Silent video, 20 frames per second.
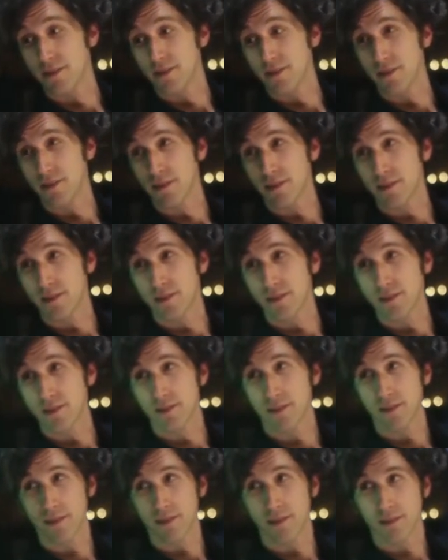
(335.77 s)

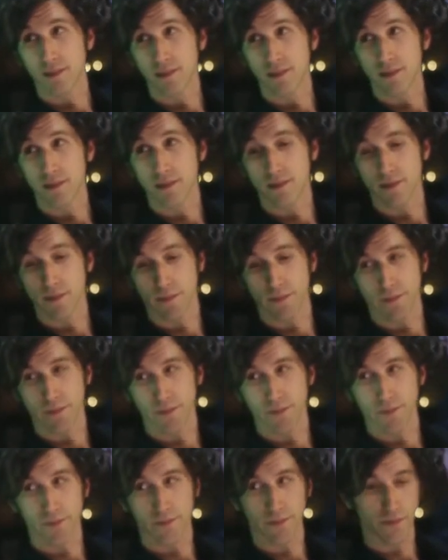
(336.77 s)

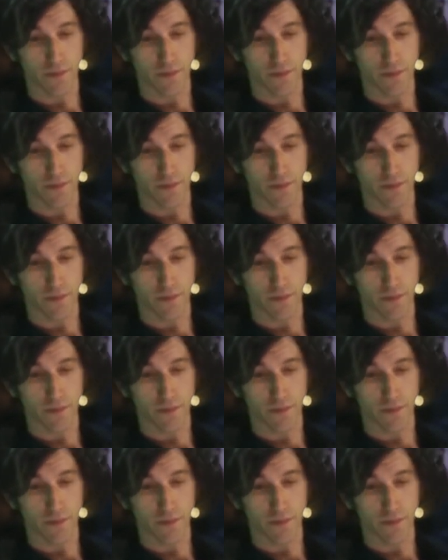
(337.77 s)
(not speaking)